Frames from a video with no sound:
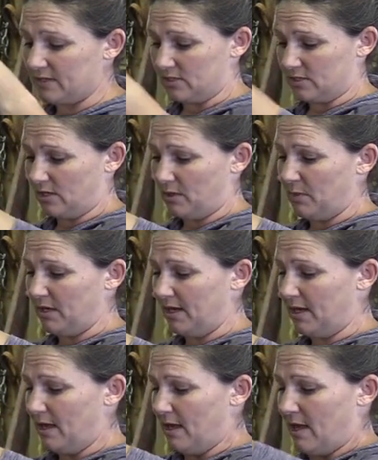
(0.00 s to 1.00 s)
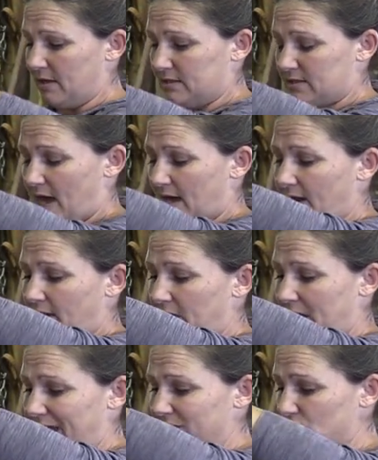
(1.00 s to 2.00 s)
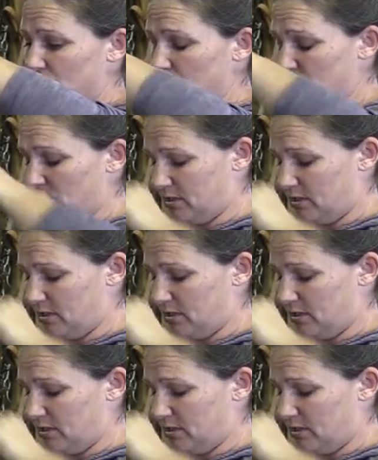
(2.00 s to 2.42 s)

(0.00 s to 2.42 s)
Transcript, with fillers: this is going to be the tie down that I choose,